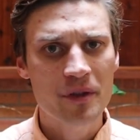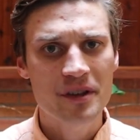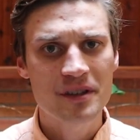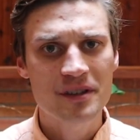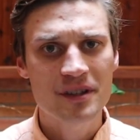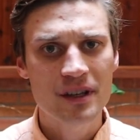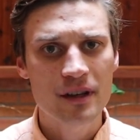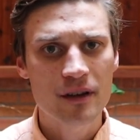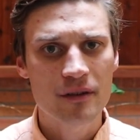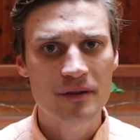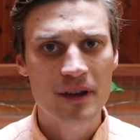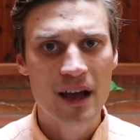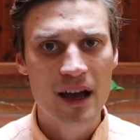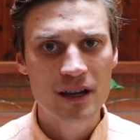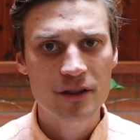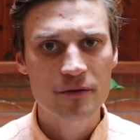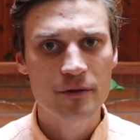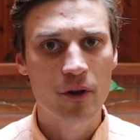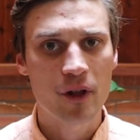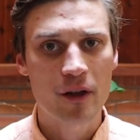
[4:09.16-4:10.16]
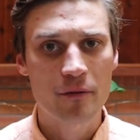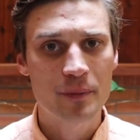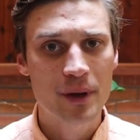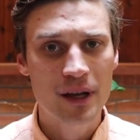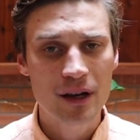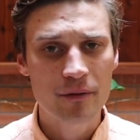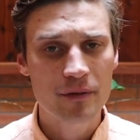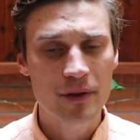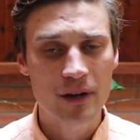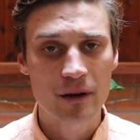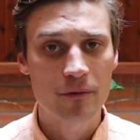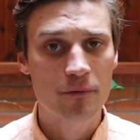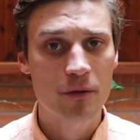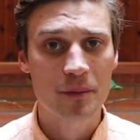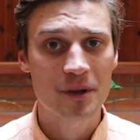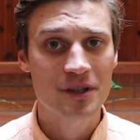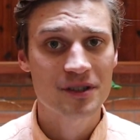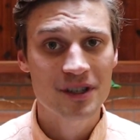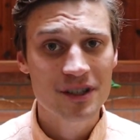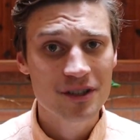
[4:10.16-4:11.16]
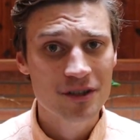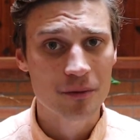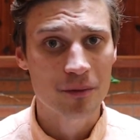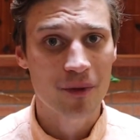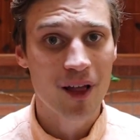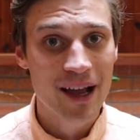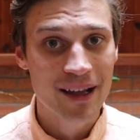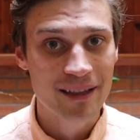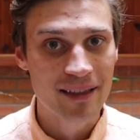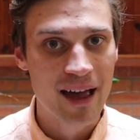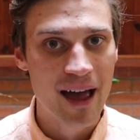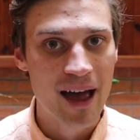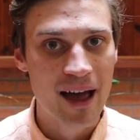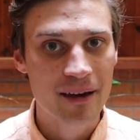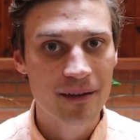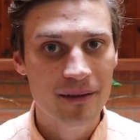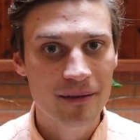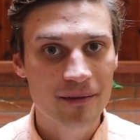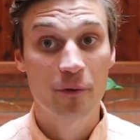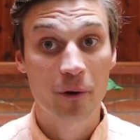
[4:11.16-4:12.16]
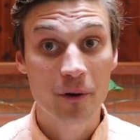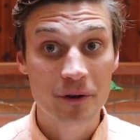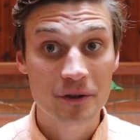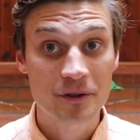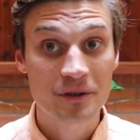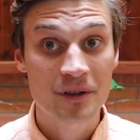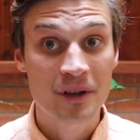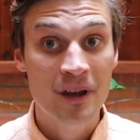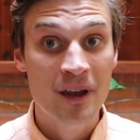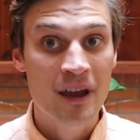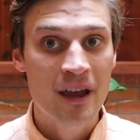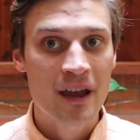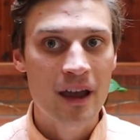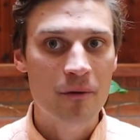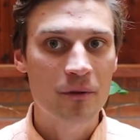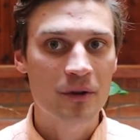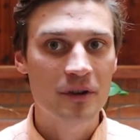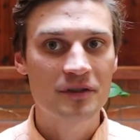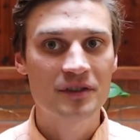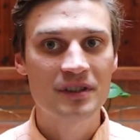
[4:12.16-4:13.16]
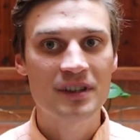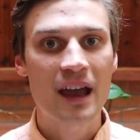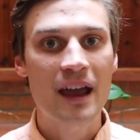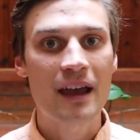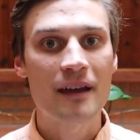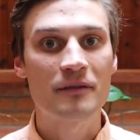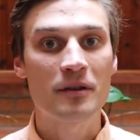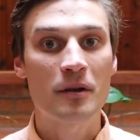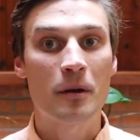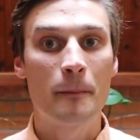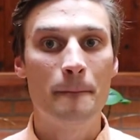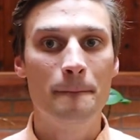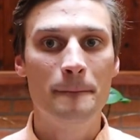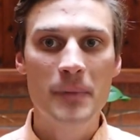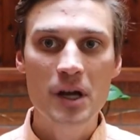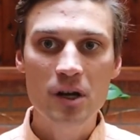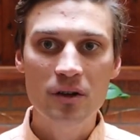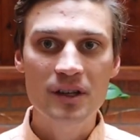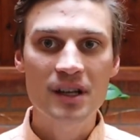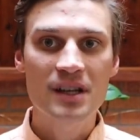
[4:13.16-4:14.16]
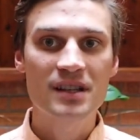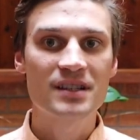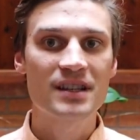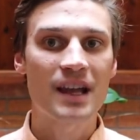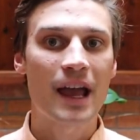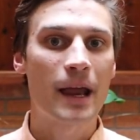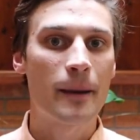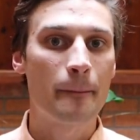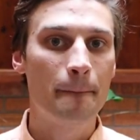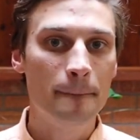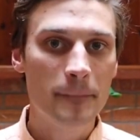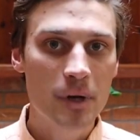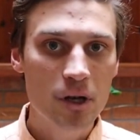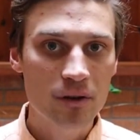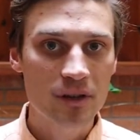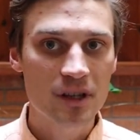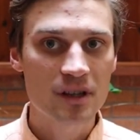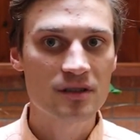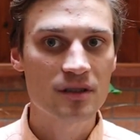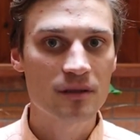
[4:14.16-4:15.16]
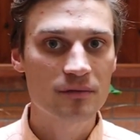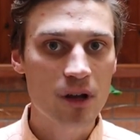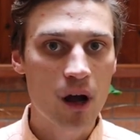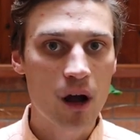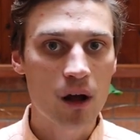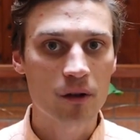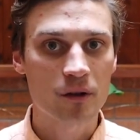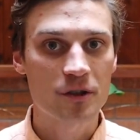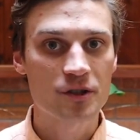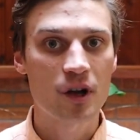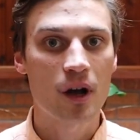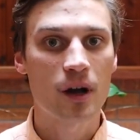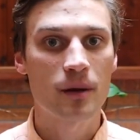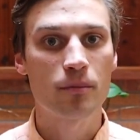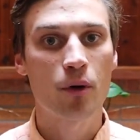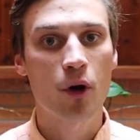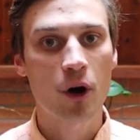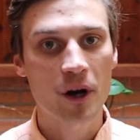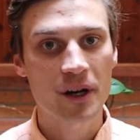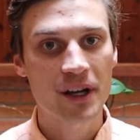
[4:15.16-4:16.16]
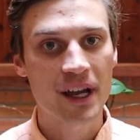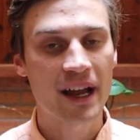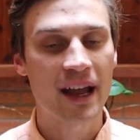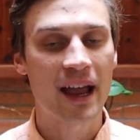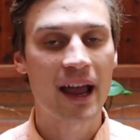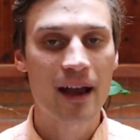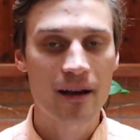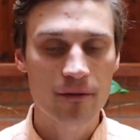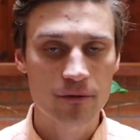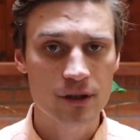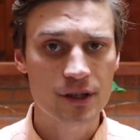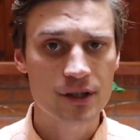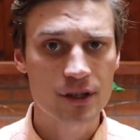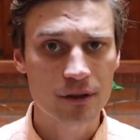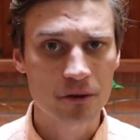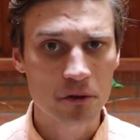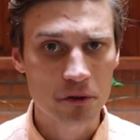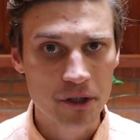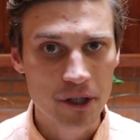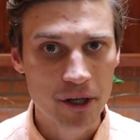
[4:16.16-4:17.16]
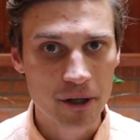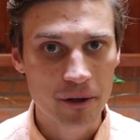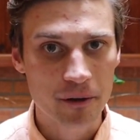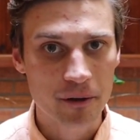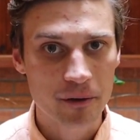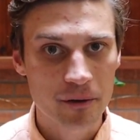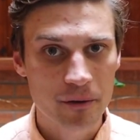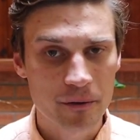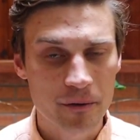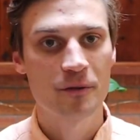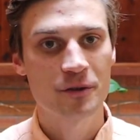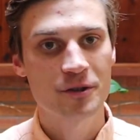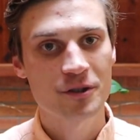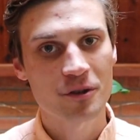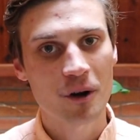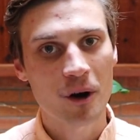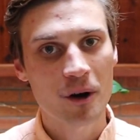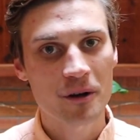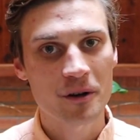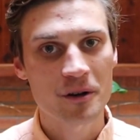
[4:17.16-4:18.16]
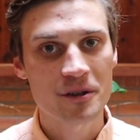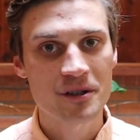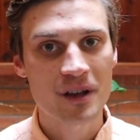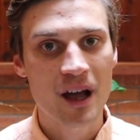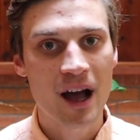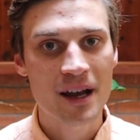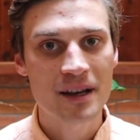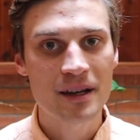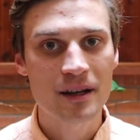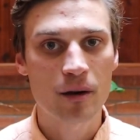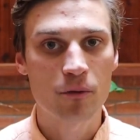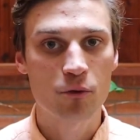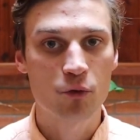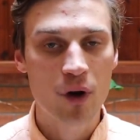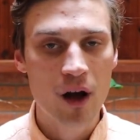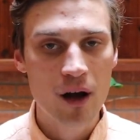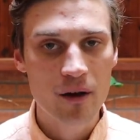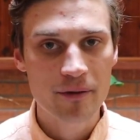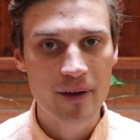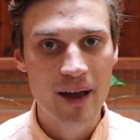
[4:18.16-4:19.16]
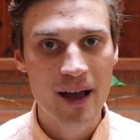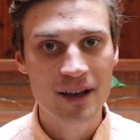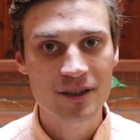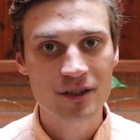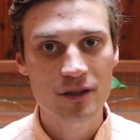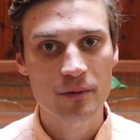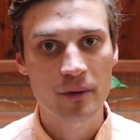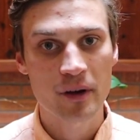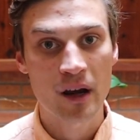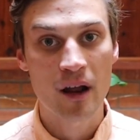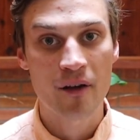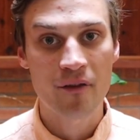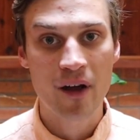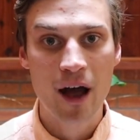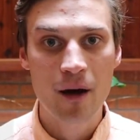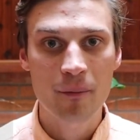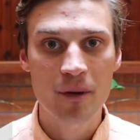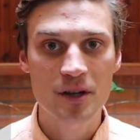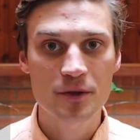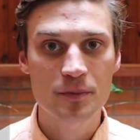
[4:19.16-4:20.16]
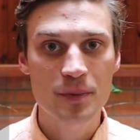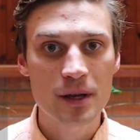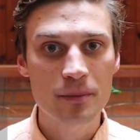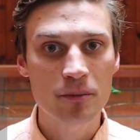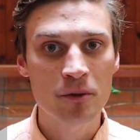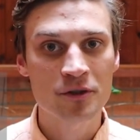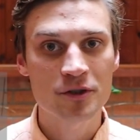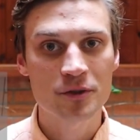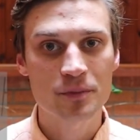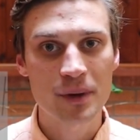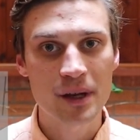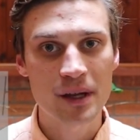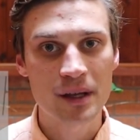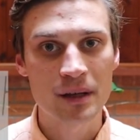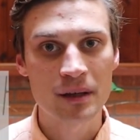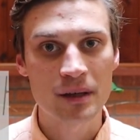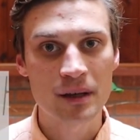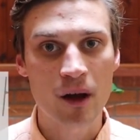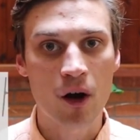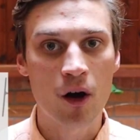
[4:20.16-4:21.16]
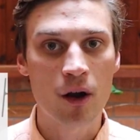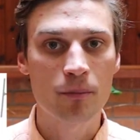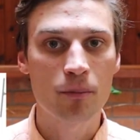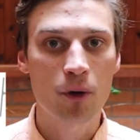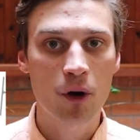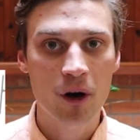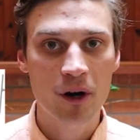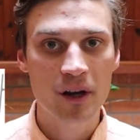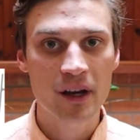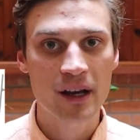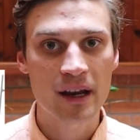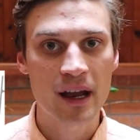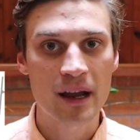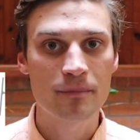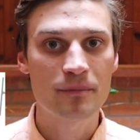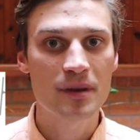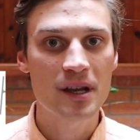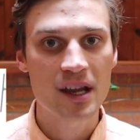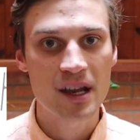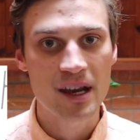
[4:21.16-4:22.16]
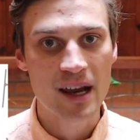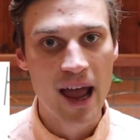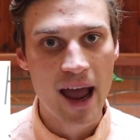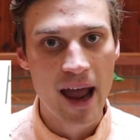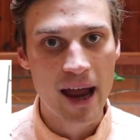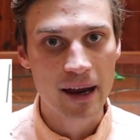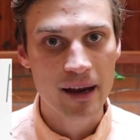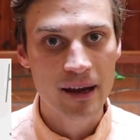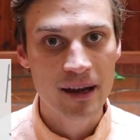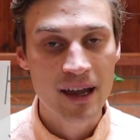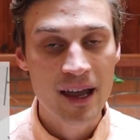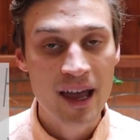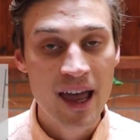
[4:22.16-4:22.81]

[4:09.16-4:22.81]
would the city of Nashville have benefited from a system like that? First, it would have saved millions and millions of dollars on parking every single year. For starters, I did a rough estimate of how much people spend on parking at B&A,